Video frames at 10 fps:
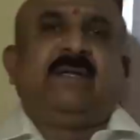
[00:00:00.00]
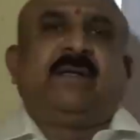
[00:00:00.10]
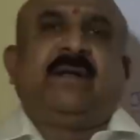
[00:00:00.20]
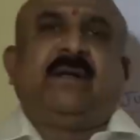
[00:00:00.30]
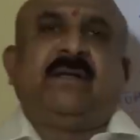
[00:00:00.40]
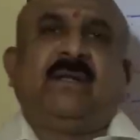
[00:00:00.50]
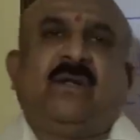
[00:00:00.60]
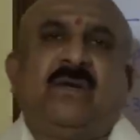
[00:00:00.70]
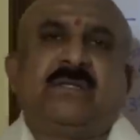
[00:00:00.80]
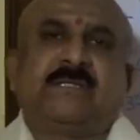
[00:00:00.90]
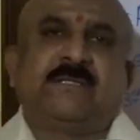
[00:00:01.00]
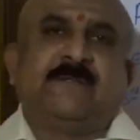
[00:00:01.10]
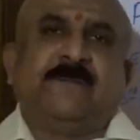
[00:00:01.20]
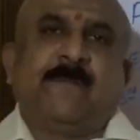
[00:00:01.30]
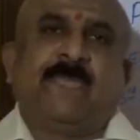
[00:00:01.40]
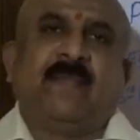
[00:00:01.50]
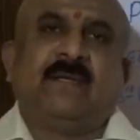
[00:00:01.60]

he will create the loss.